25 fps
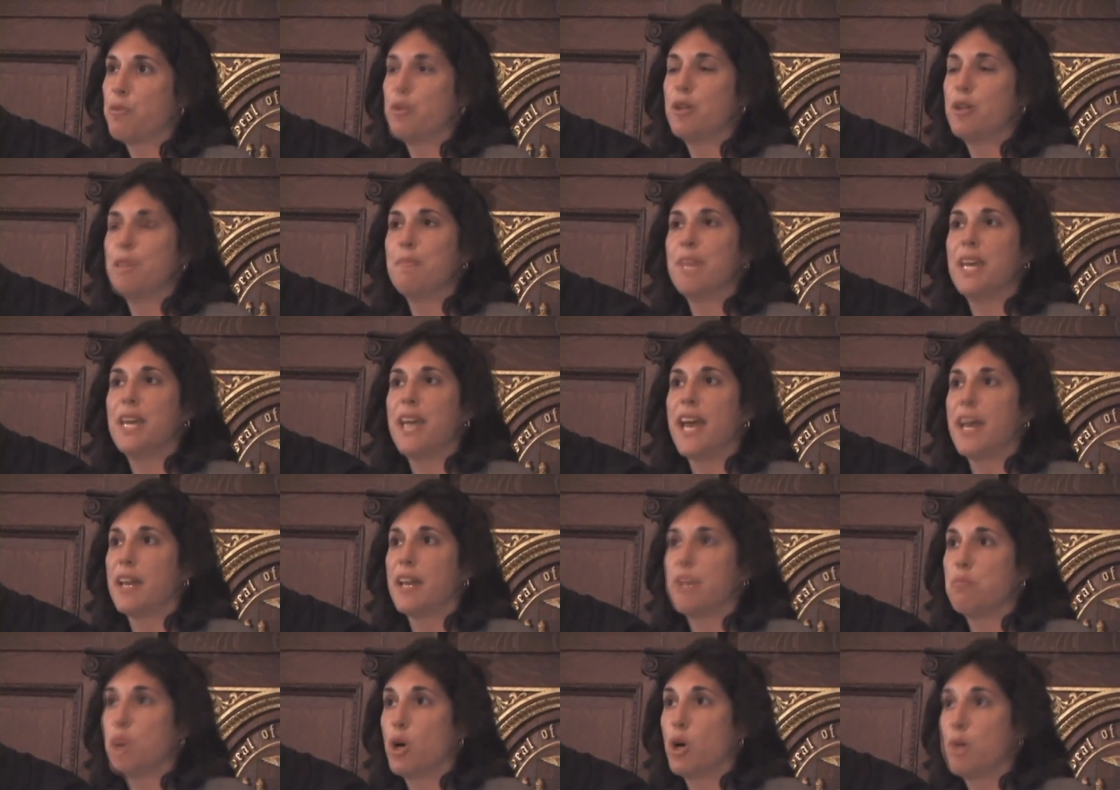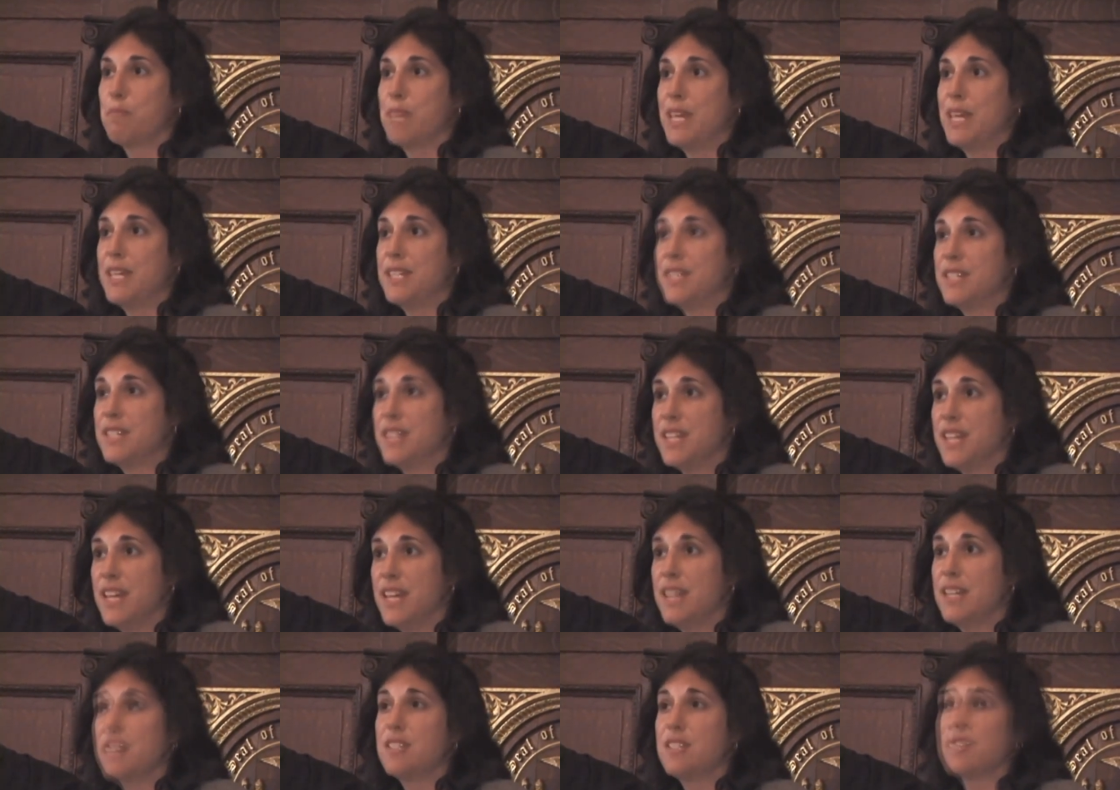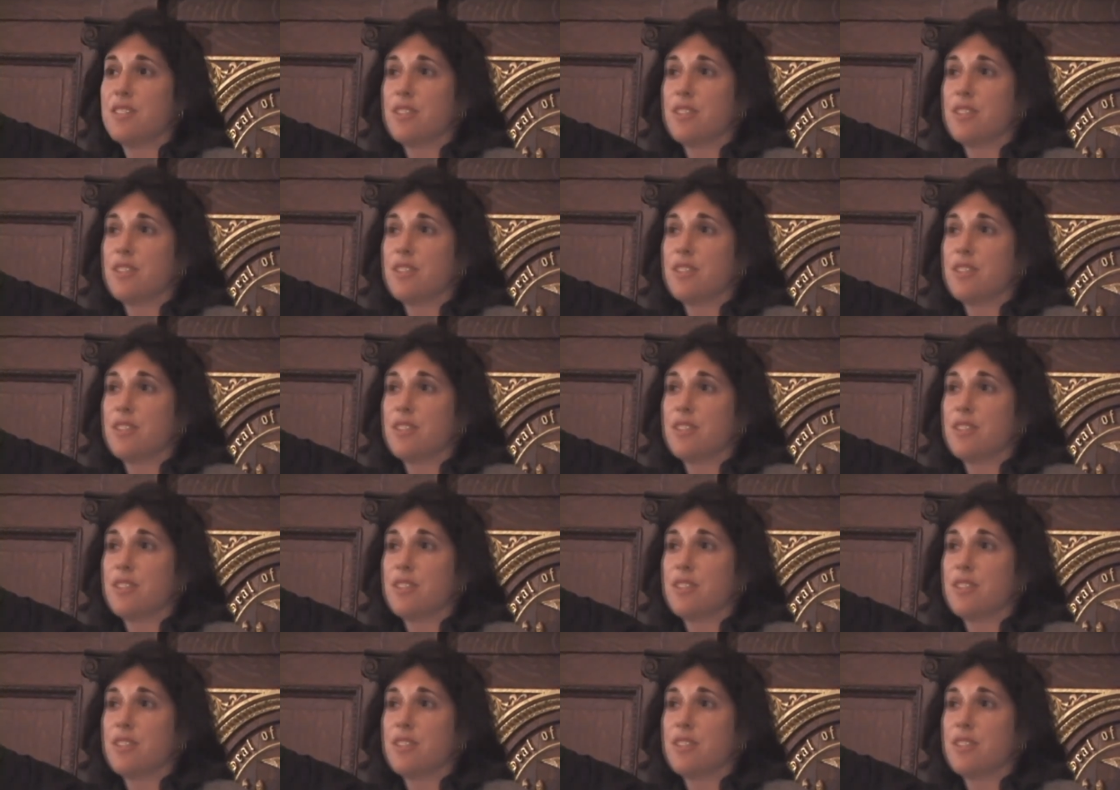Would it be getting more P Cs?